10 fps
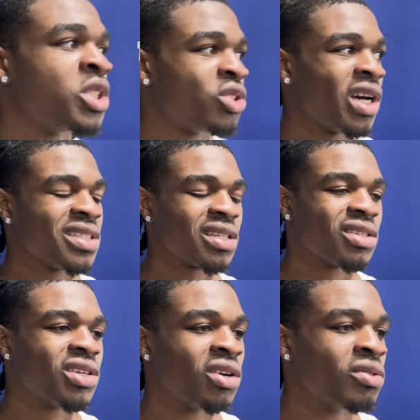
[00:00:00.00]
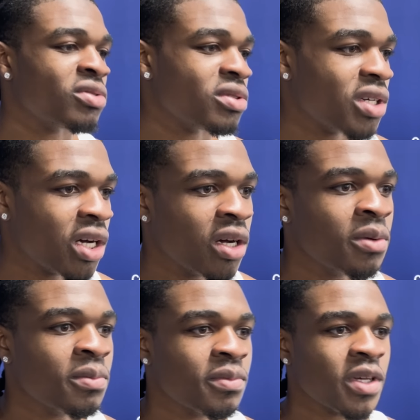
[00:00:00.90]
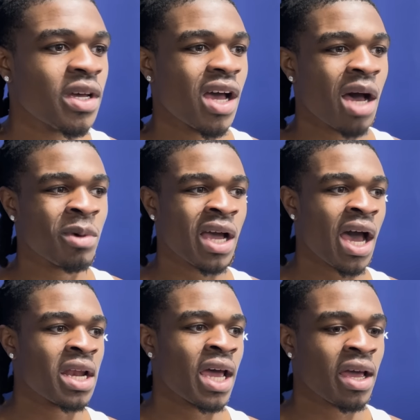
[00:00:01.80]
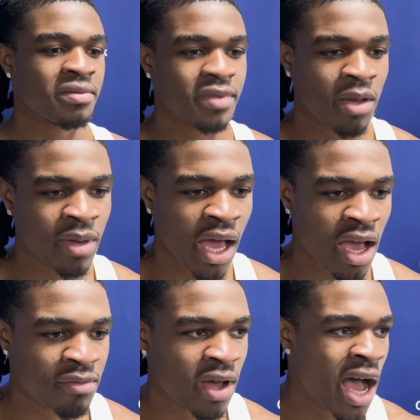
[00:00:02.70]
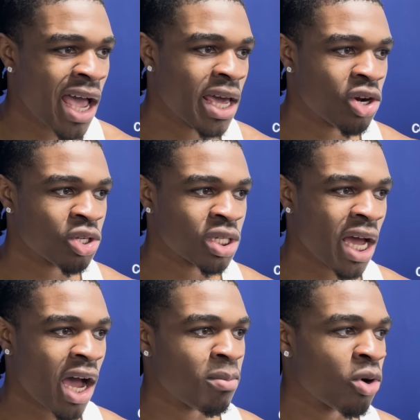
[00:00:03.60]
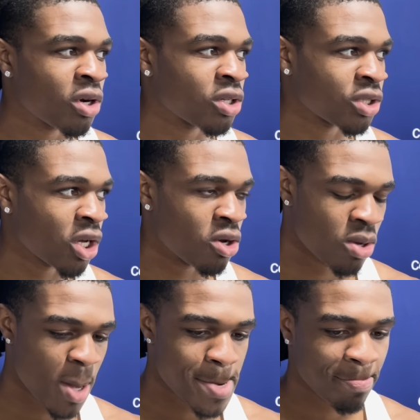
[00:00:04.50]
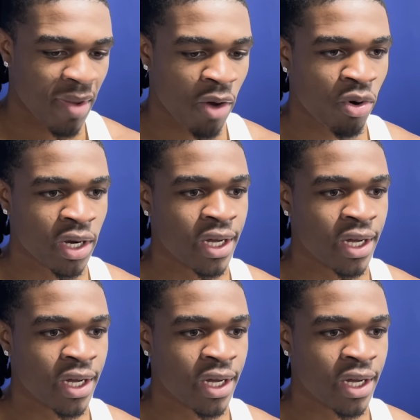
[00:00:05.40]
Just trying to set the tone. I'm a guy that, I mean, I have a high energy, high motor, so I want